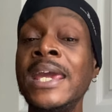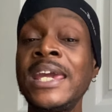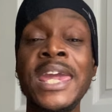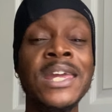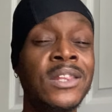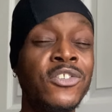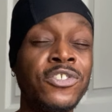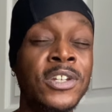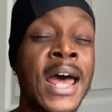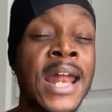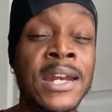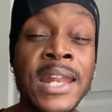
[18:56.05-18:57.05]
Kick the shit
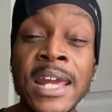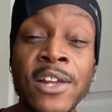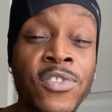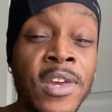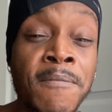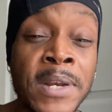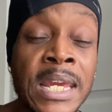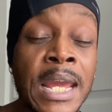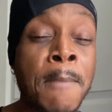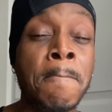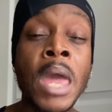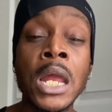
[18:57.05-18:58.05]
out of negativity
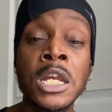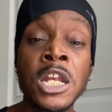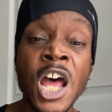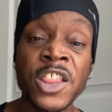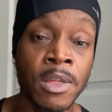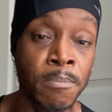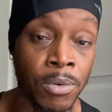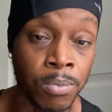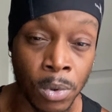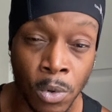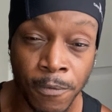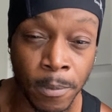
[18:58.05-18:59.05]
and make nothing but
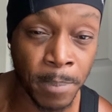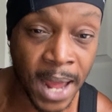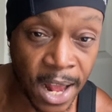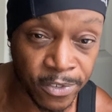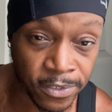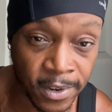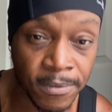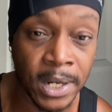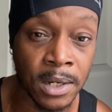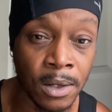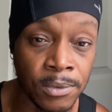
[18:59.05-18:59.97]
room for positivity. No